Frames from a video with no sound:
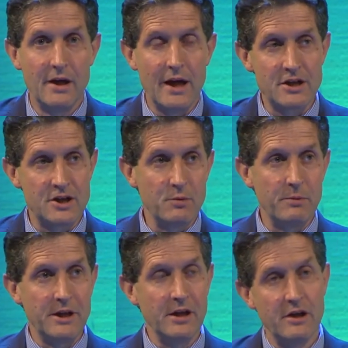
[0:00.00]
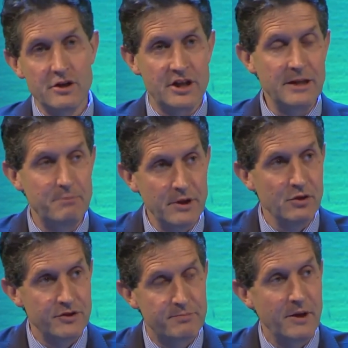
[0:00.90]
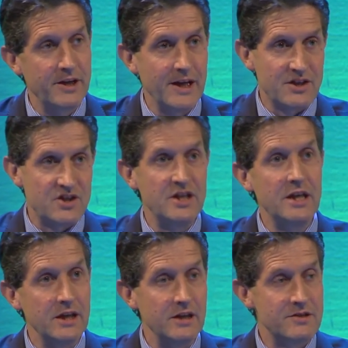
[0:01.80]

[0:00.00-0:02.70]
actually will be largely built by next year.